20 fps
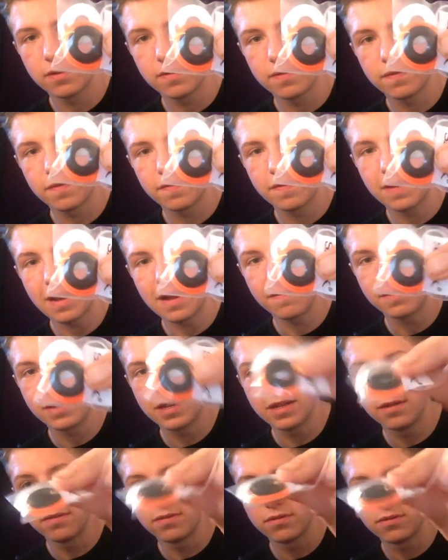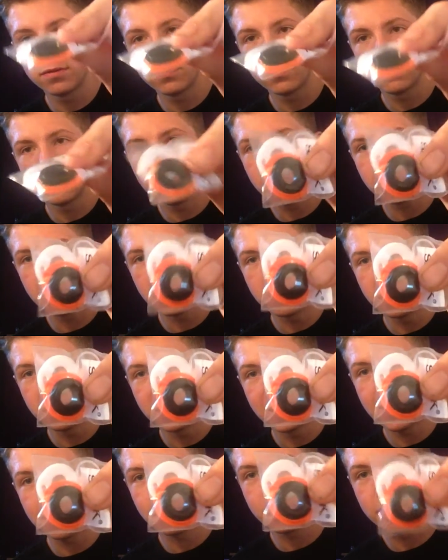510 drip tip
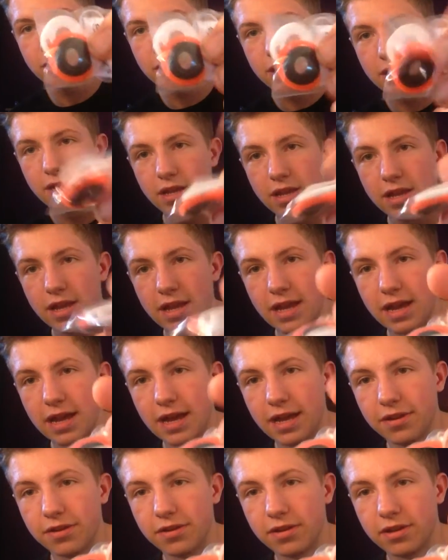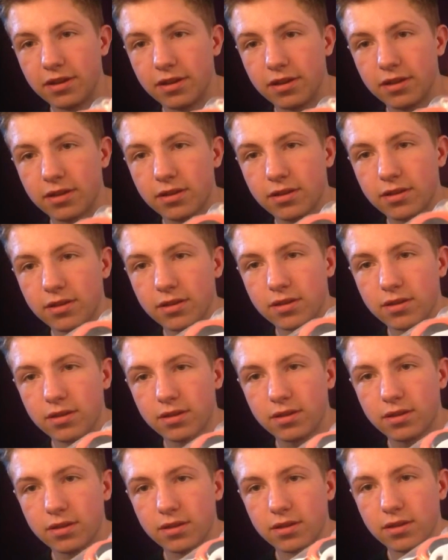adapter, and a
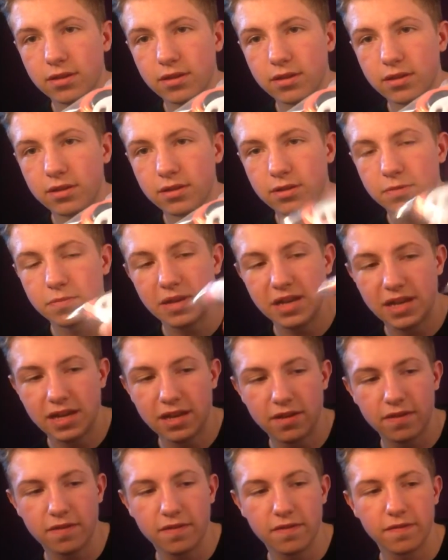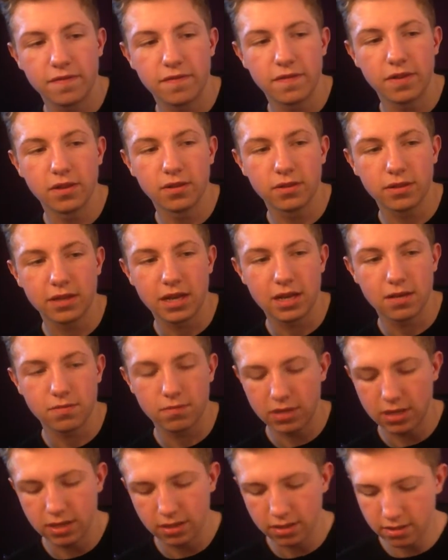spare fill cap,
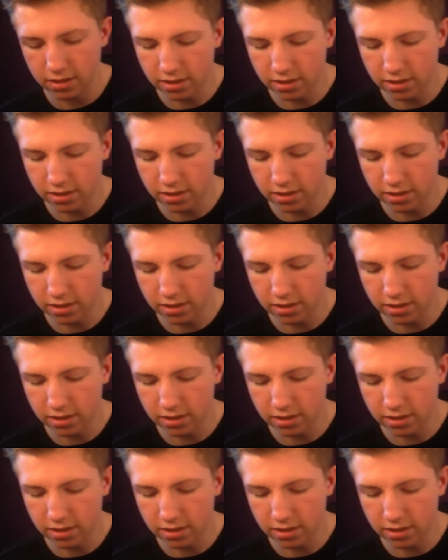like the